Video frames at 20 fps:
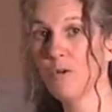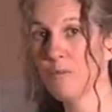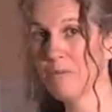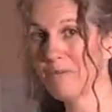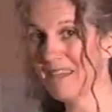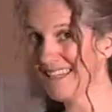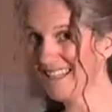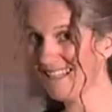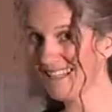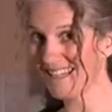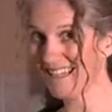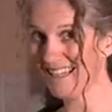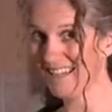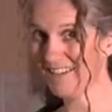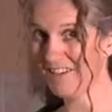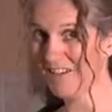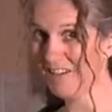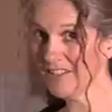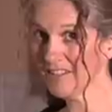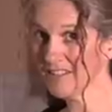
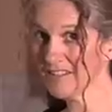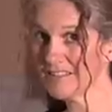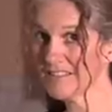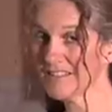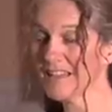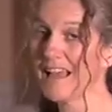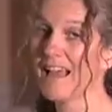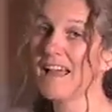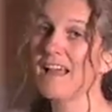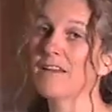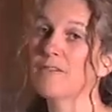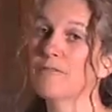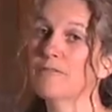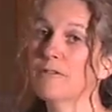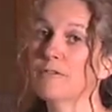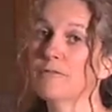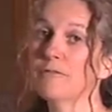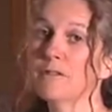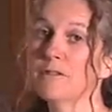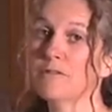pecan nuts and
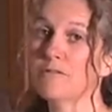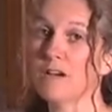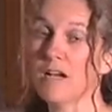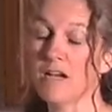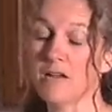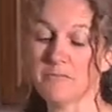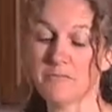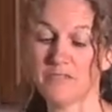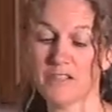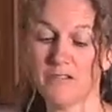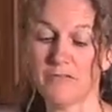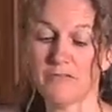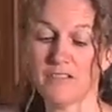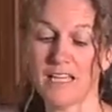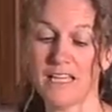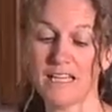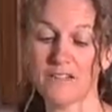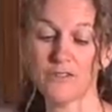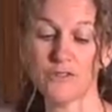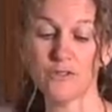50 grams of
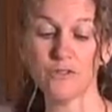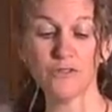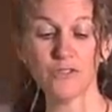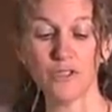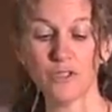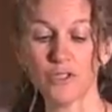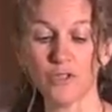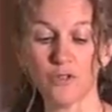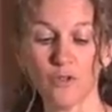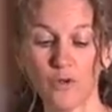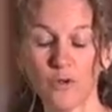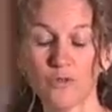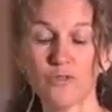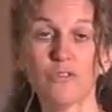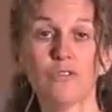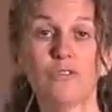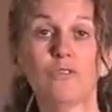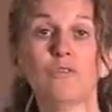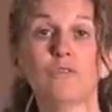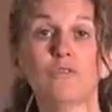cashews. You can
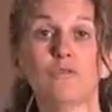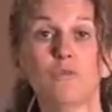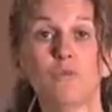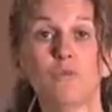also use